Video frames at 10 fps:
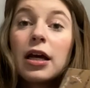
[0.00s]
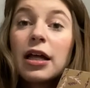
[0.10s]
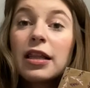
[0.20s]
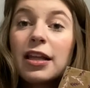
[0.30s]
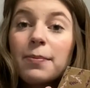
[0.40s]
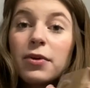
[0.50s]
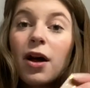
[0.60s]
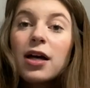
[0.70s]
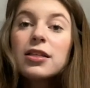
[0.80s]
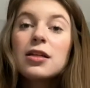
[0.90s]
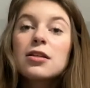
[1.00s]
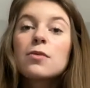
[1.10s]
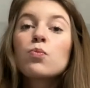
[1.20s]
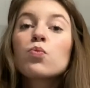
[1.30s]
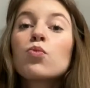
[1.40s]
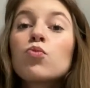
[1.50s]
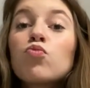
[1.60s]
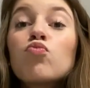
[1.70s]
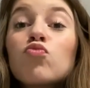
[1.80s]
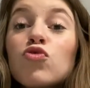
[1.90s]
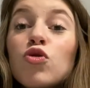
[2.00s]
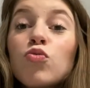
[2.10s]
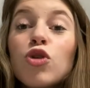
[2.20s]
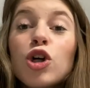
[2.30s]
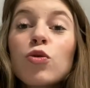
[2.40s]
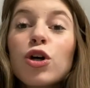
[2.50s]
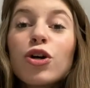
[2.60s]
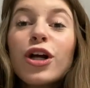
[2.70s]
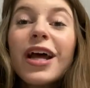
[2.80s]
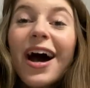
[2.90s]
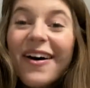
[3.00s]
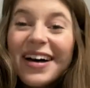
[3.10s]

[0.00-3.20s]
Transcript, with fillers: lip glosses. I'm wearing one right now.